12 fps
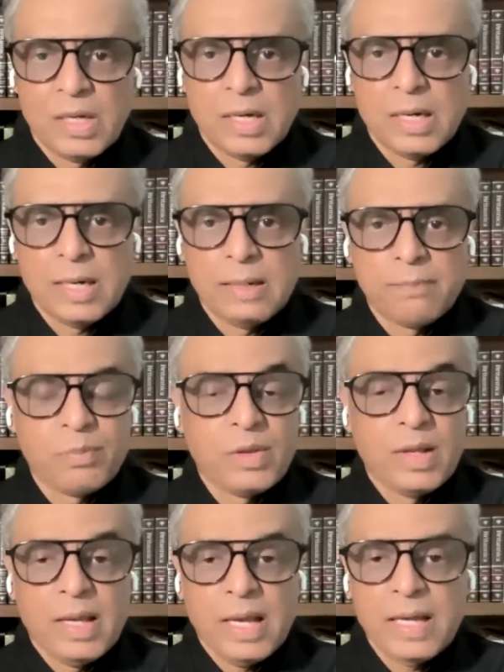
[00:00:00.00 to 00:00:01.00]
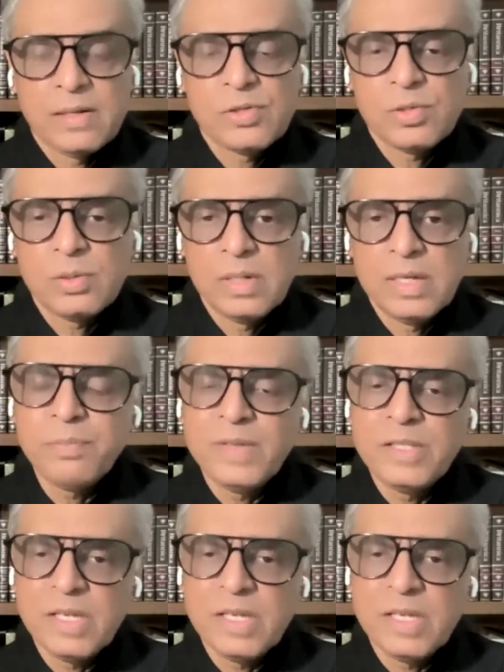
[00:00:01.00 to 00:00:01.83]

And so let me